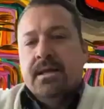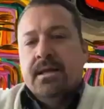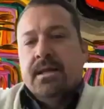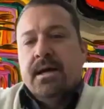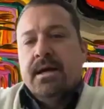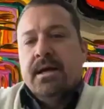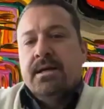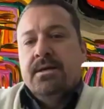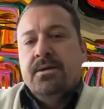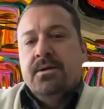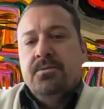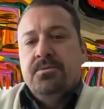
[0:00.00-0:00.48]

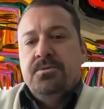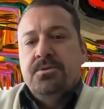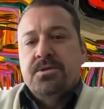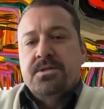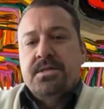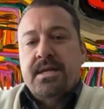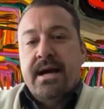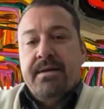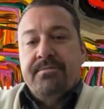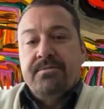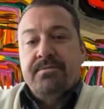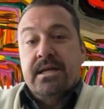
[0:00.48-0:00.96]
like you
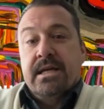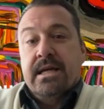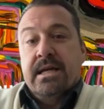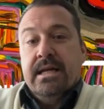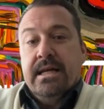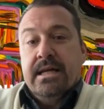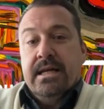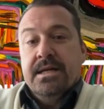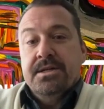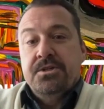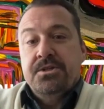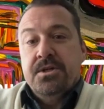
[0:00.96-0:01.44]
just have to
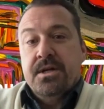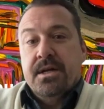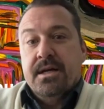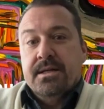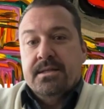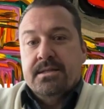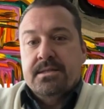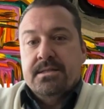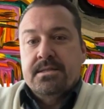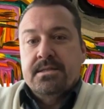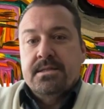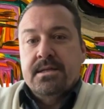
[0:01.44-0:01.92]
condition
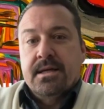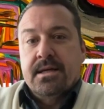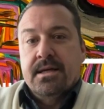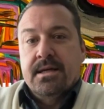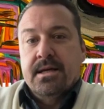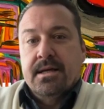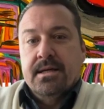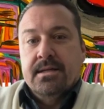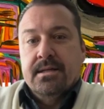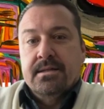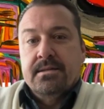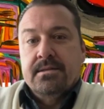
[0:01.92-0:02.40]
it to
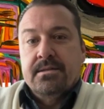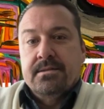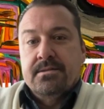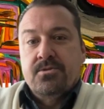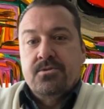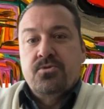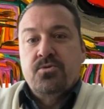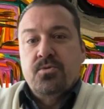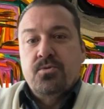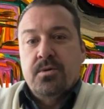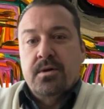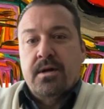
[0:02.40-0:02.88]
get
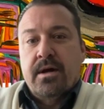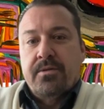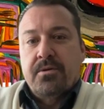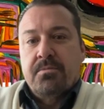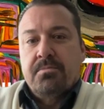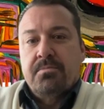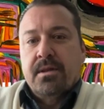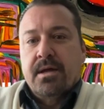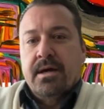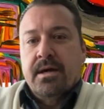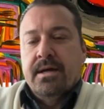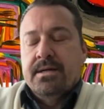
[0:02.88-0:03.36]
to another
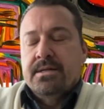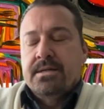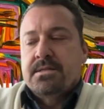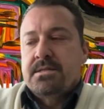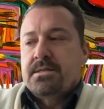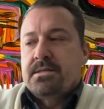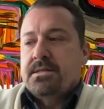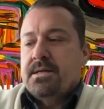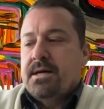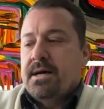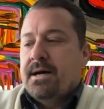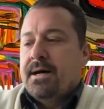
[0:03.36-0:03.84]

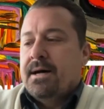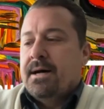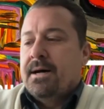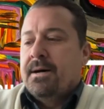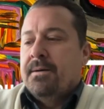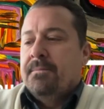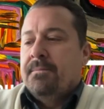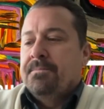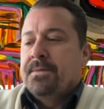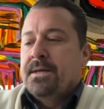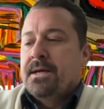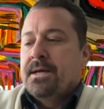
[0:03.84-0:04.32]
place.
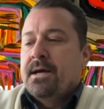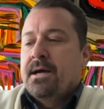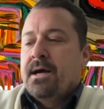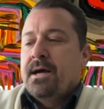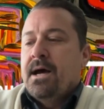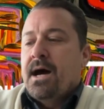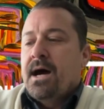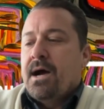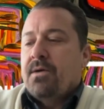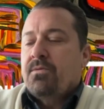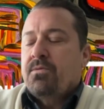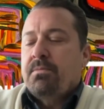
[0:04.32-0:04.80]
Um,
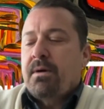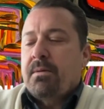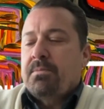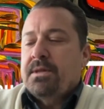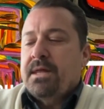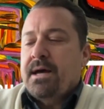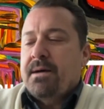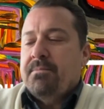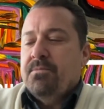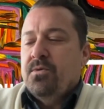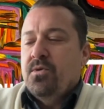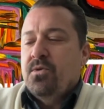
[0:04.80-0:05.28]
I remember
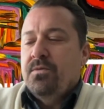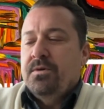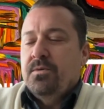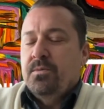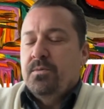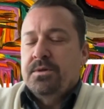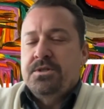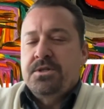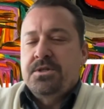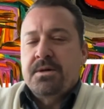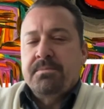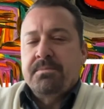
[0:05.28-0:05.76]
that movie
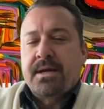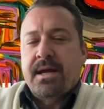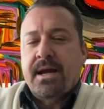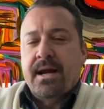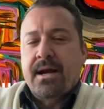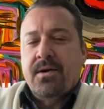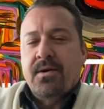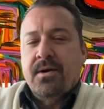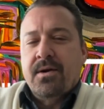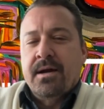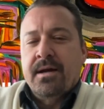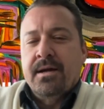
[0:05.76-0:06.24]
with Jim
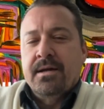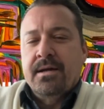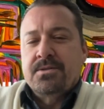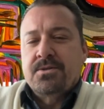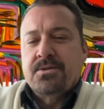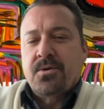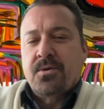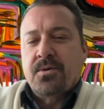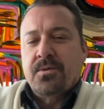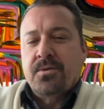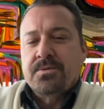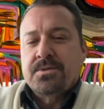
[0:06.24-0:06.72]
Carrey,
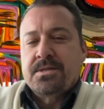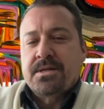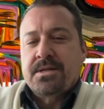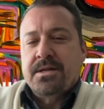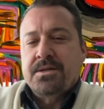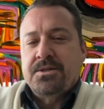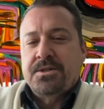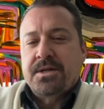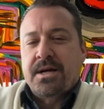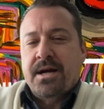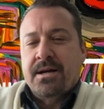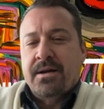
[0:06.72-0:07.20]
Eternal
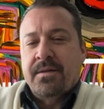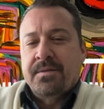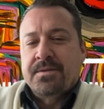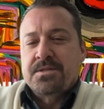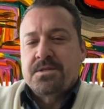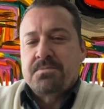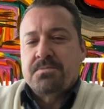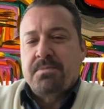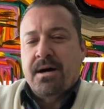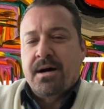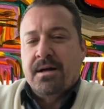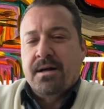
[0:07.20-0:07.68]
Sunshine on the
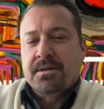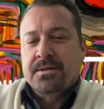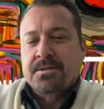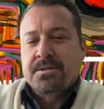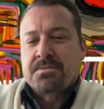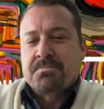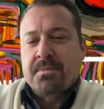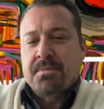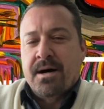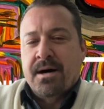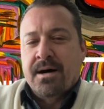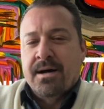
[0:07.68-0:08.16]

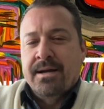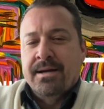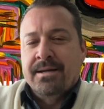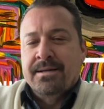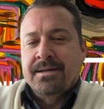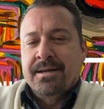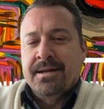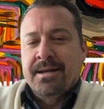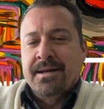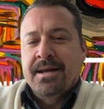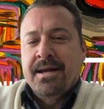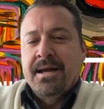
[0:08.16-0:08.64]
Spotless Mind,
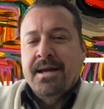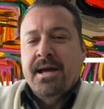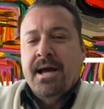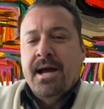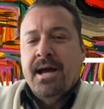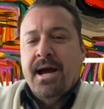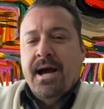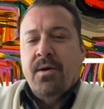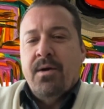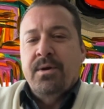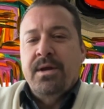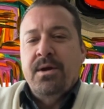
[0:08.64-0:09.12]
and
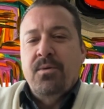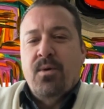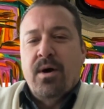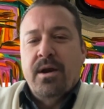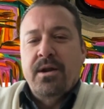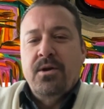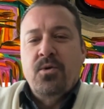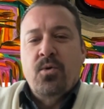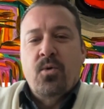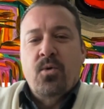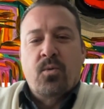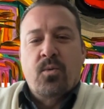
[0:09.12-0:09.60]
how he
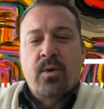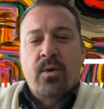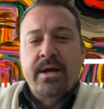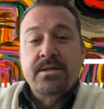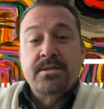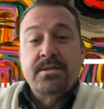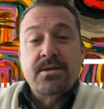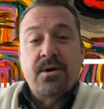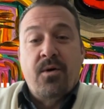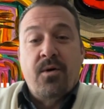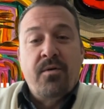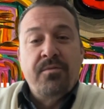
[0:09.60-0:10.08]
wanted to
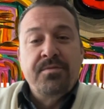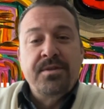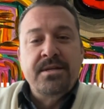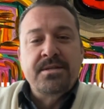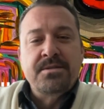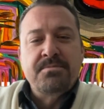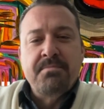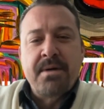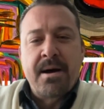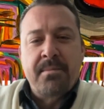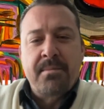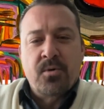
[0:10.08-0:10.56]
erase all of
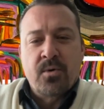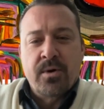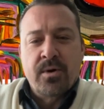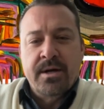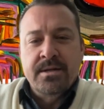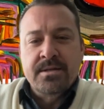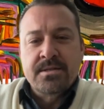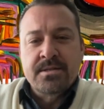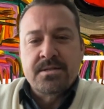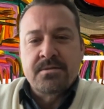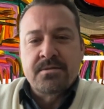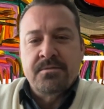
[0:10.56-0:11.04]
these
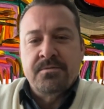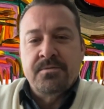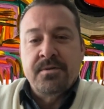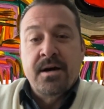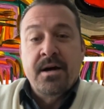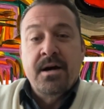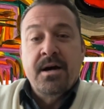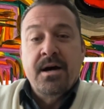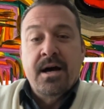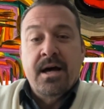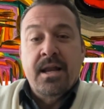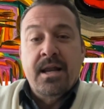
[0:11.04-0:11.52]
memories of
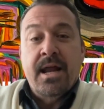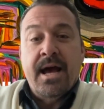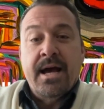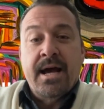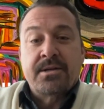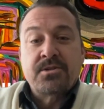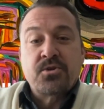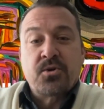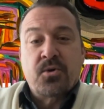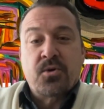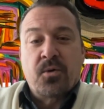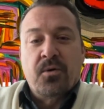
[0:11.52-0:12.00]
an
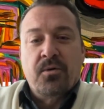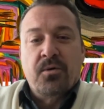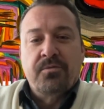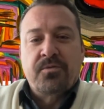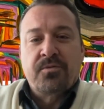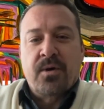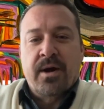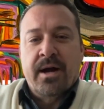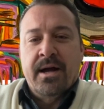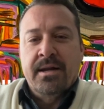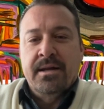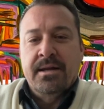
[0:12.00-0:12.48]
ex
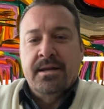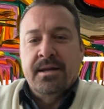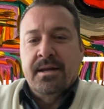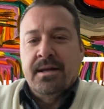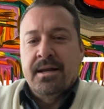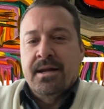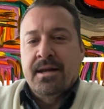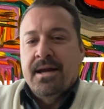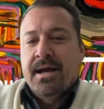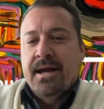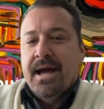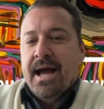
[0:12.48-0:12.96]
girlfriend mm.
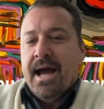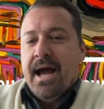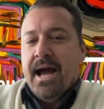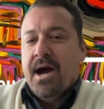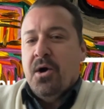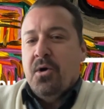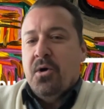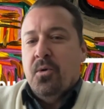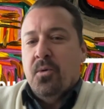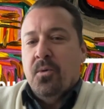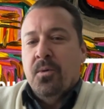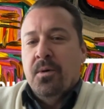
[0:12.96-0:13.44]
and
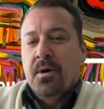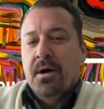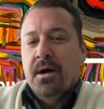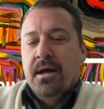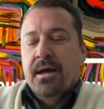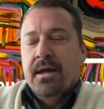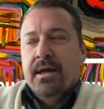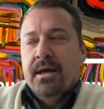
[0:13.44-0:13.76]
how mm-hmm.